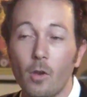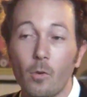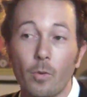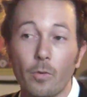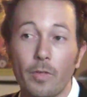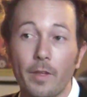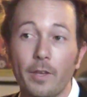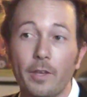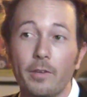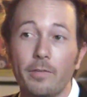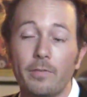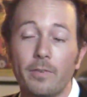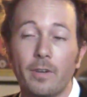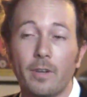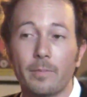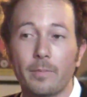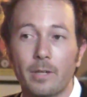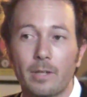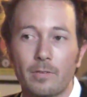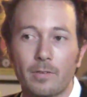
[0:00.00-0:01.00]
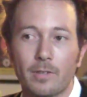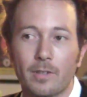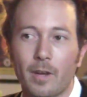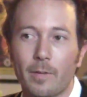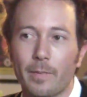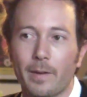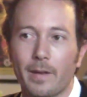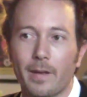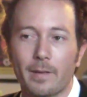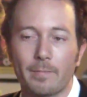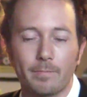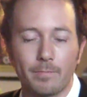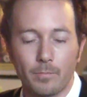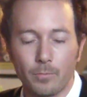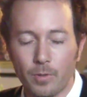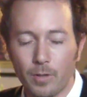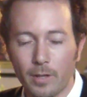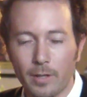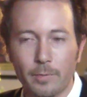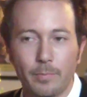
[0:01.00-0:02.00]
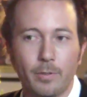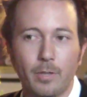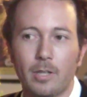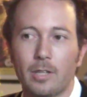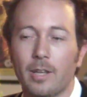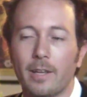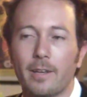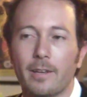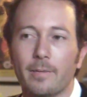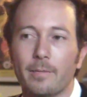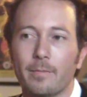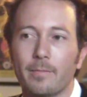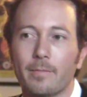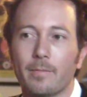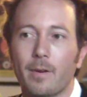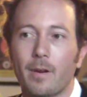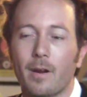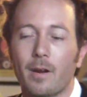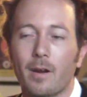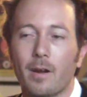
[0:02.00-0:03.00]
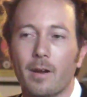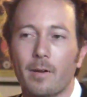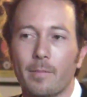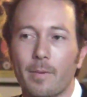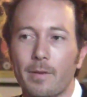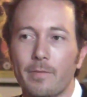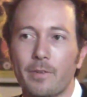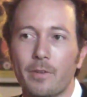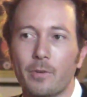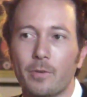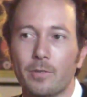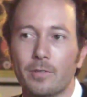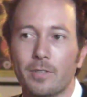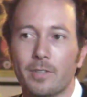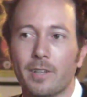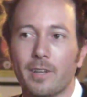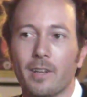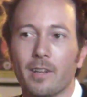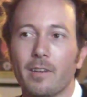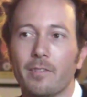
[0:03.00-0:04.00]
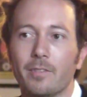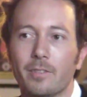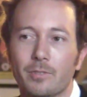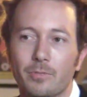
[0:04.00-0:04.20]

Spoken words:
Well, thank you very much for coming. I really appreciate it. My viewers are going to love